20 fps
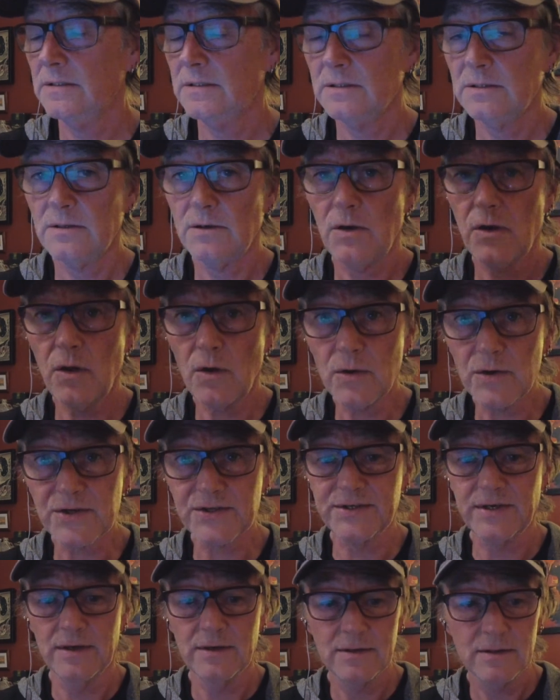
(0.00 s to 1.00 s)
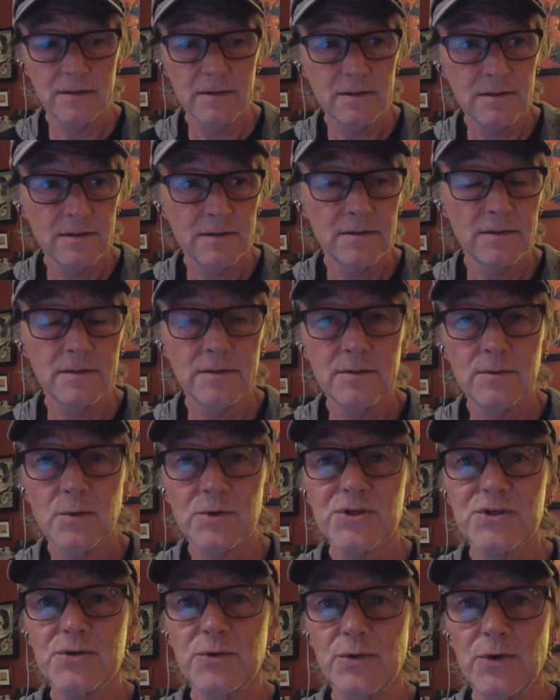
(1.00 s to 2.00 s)
Good Lord.
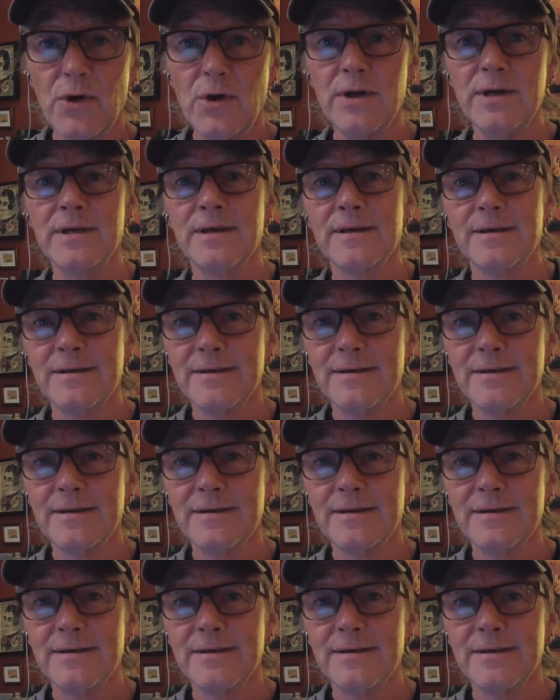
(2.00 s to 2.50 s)
What's going on?